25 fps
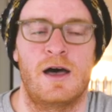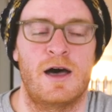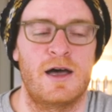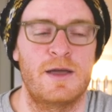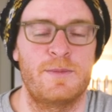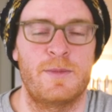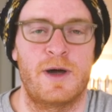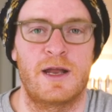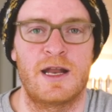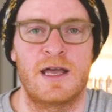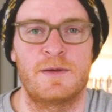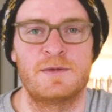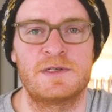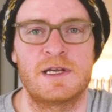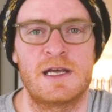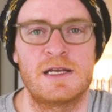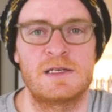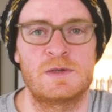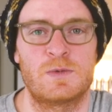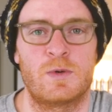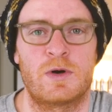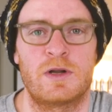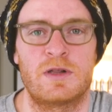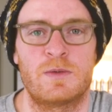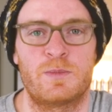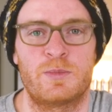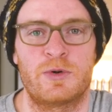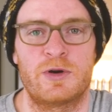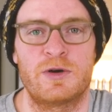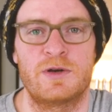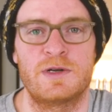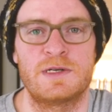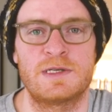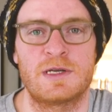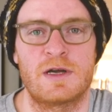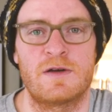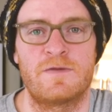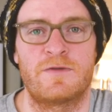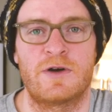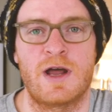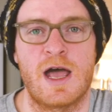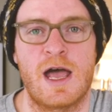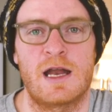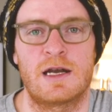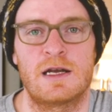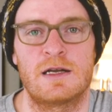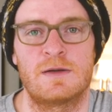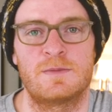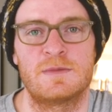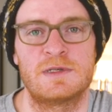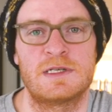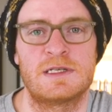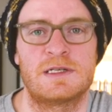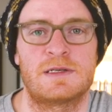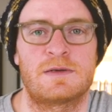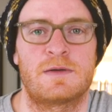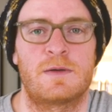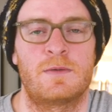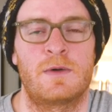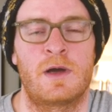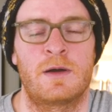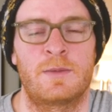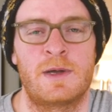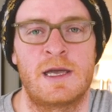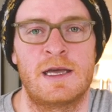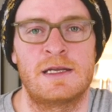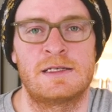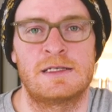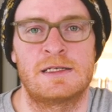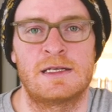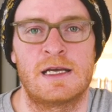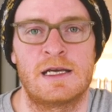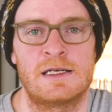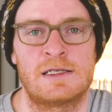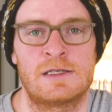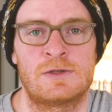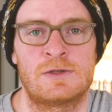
Hi, my name's Ed, one of the brewers over at Adnams, and we're here today